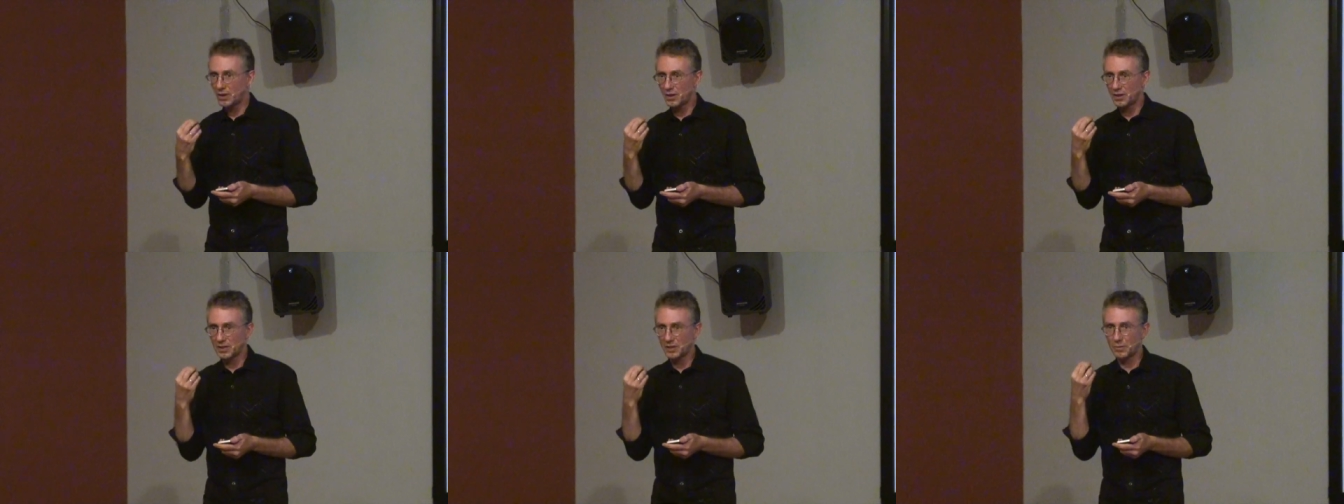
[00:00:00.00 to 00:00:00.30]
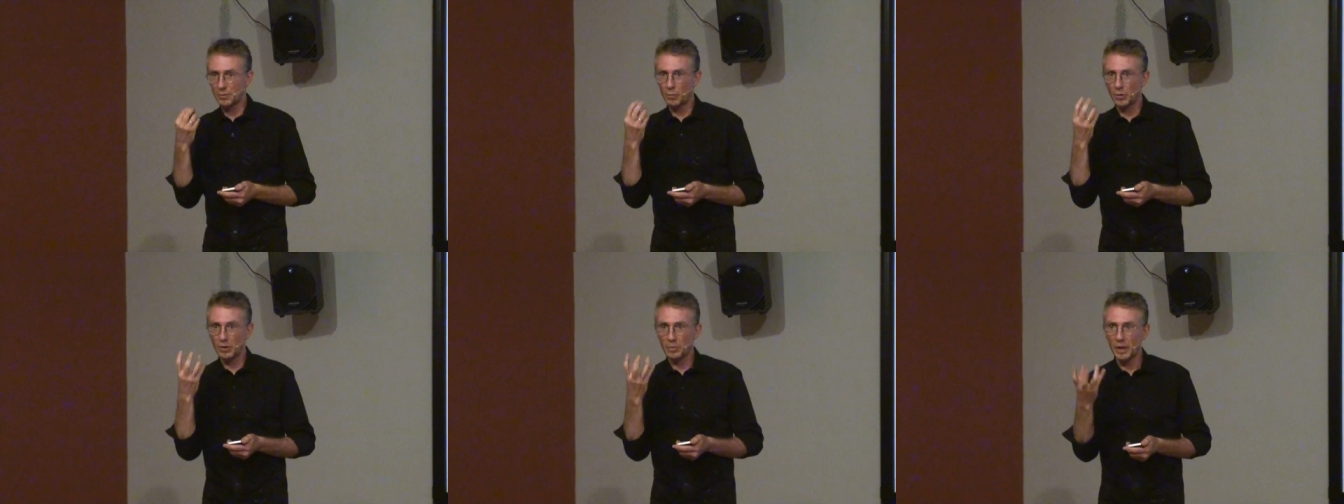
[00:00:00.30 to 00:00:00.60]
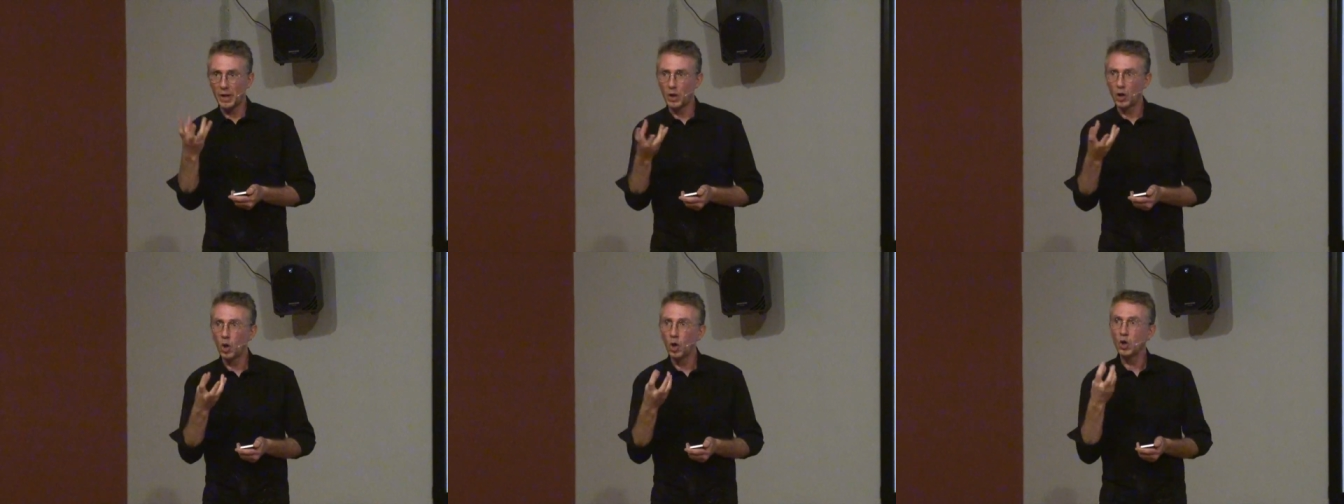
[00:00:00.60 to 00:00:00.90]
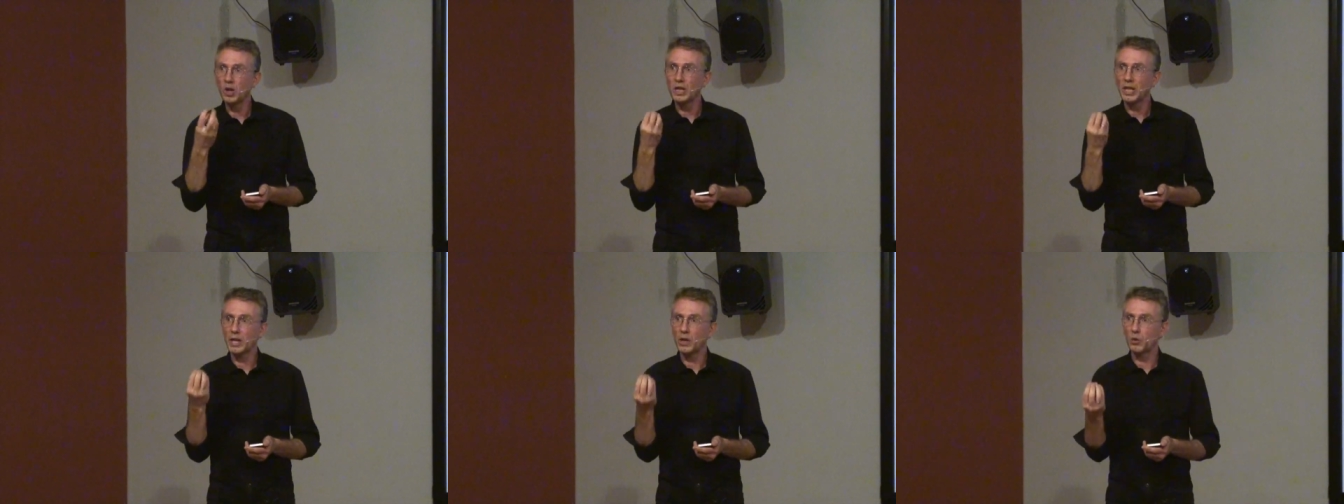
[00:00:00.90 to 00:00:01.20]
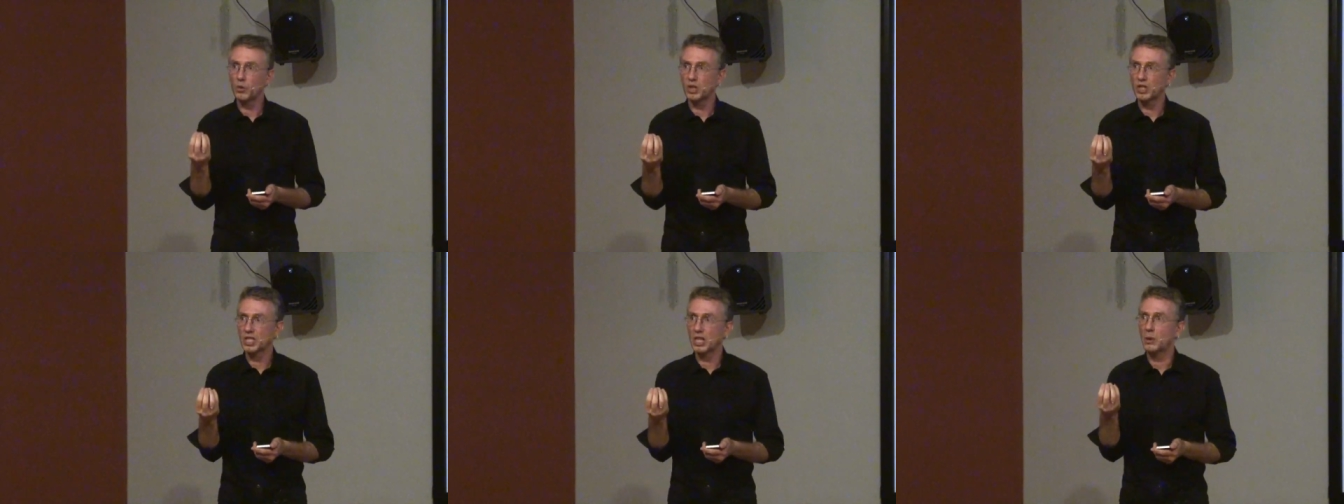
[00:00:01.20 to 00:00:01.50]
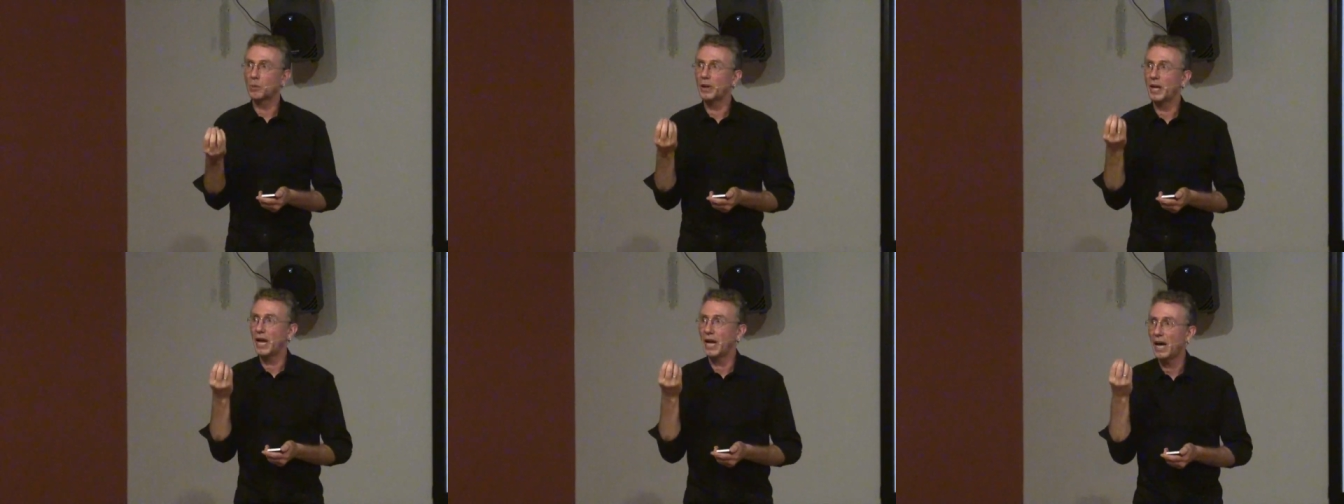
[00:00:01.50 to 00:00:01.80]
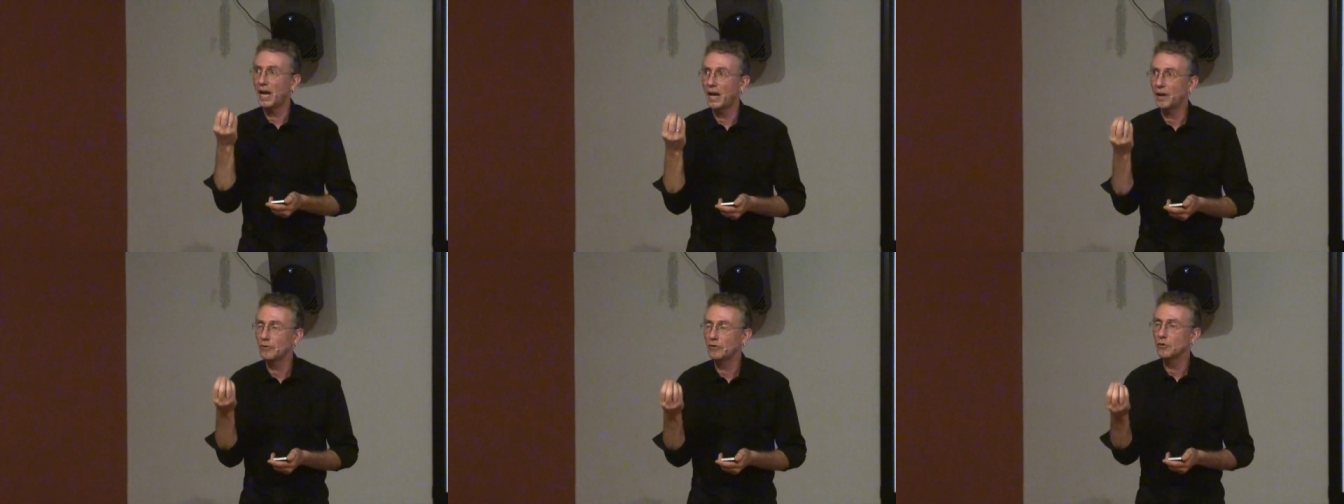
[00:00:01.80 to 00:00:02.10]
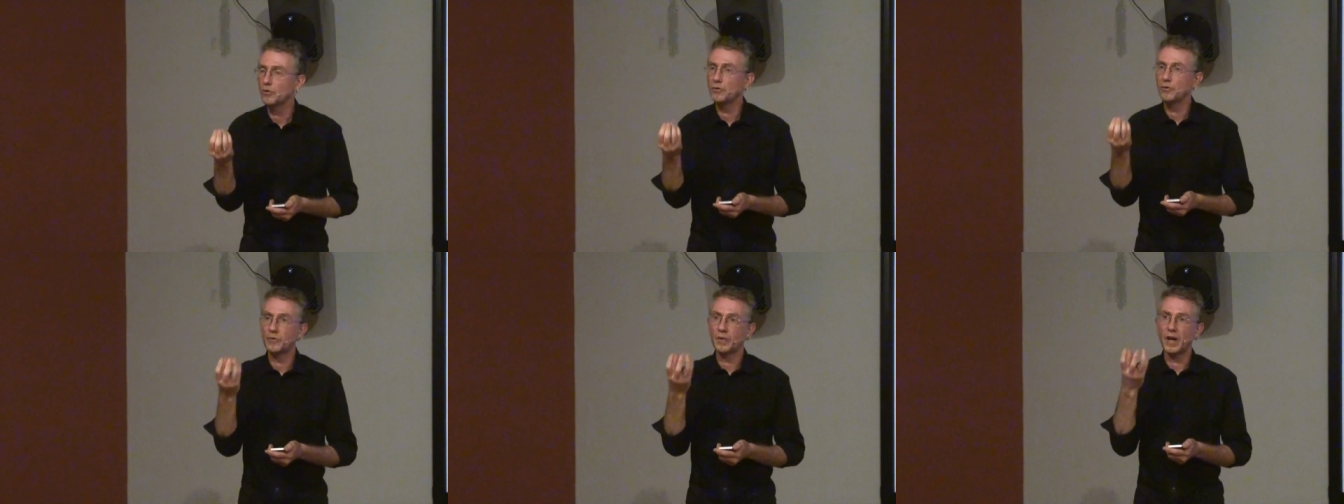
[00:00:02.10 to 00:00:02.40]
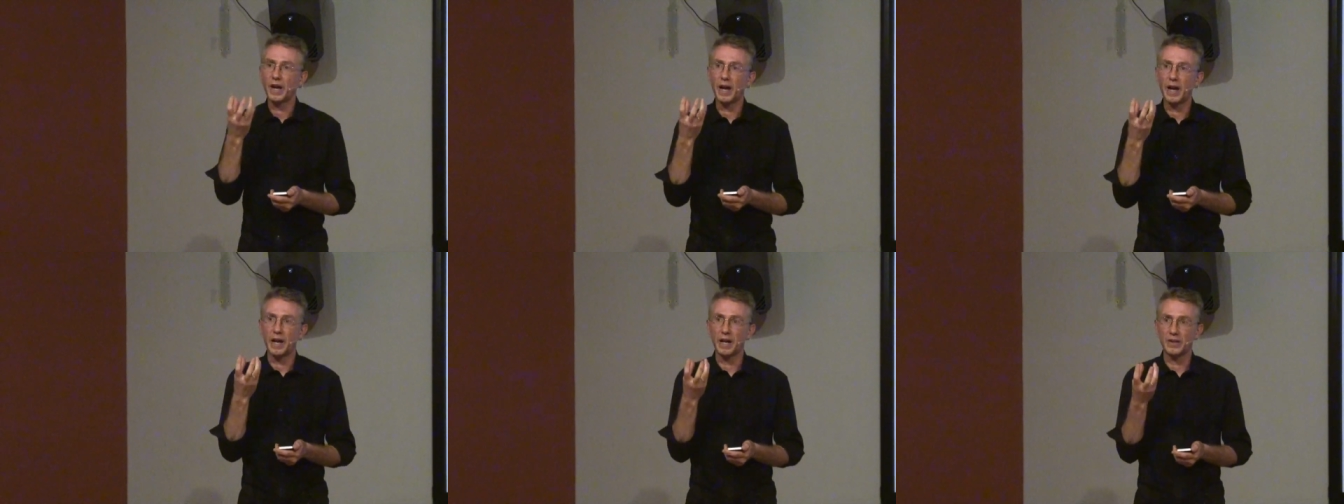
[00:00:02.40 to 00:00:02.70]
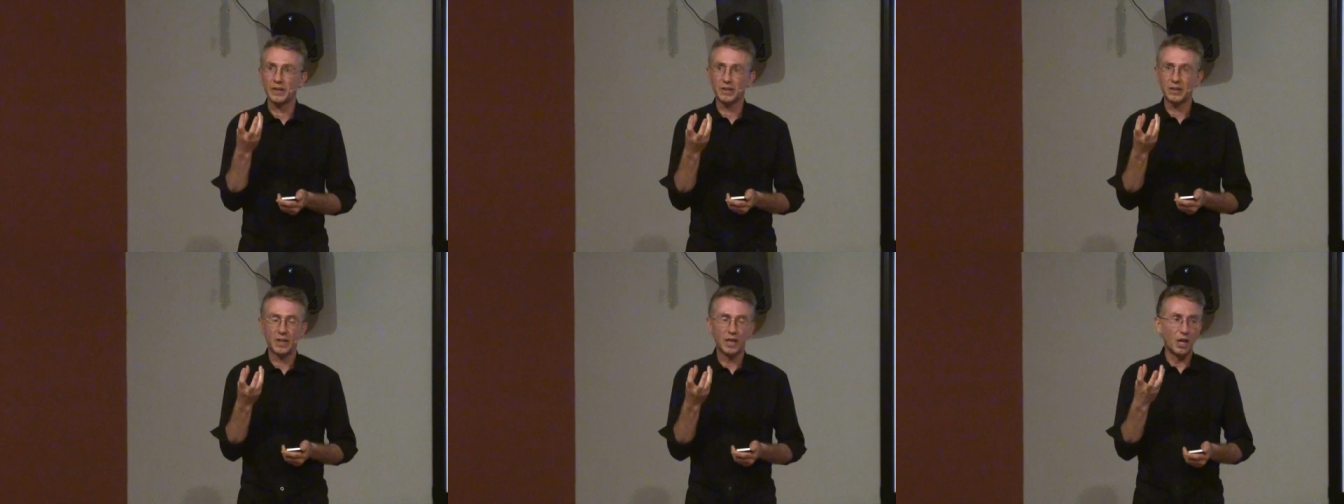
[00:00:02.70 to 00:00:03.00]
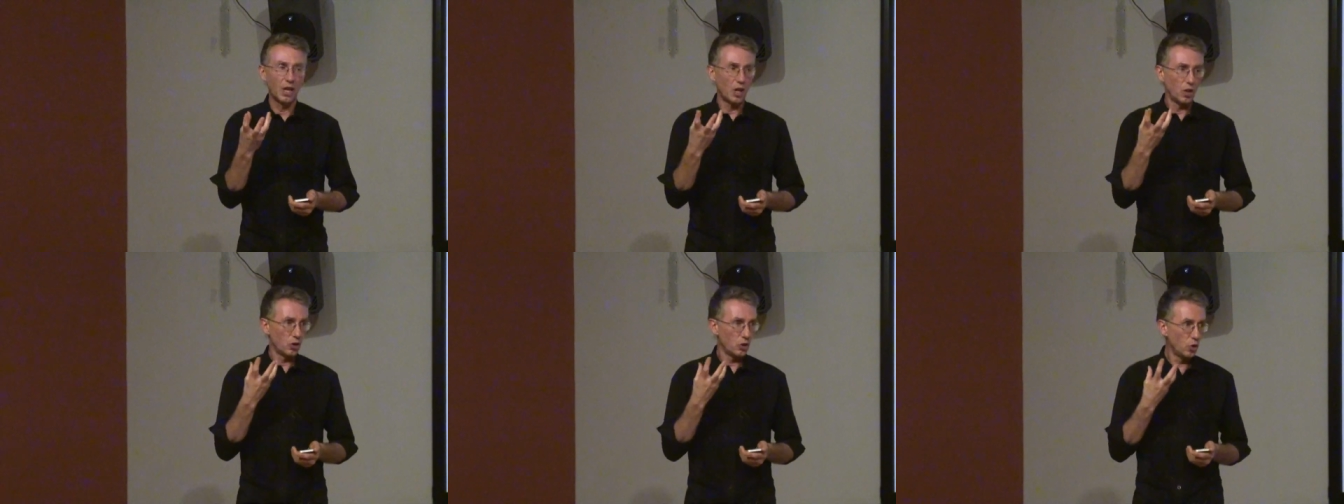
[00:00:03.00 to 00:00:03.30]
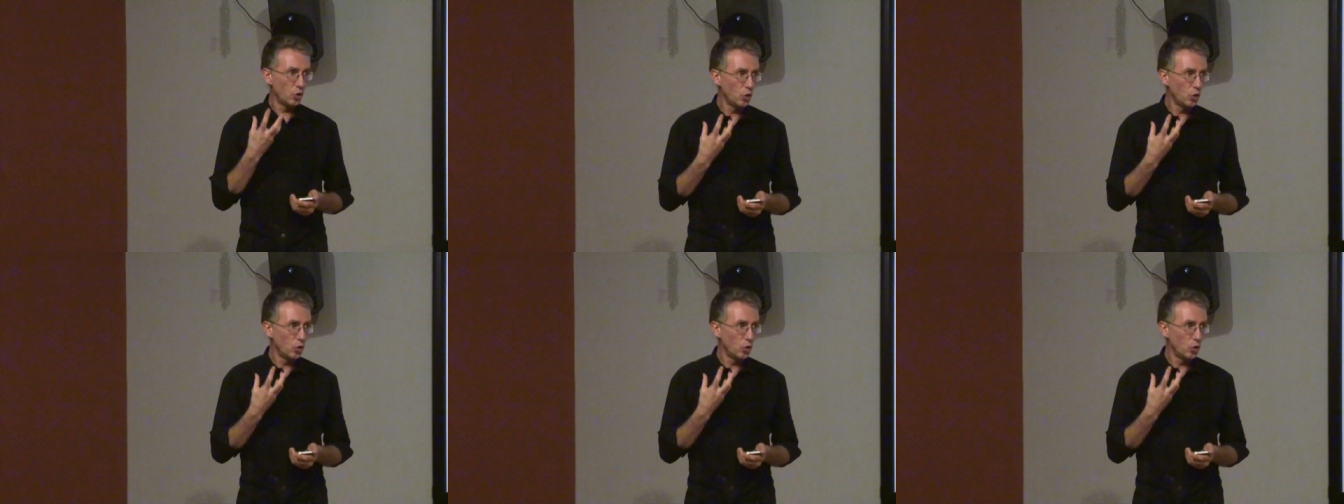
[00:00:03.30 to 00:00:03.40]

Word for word: because with my own language, I will have to find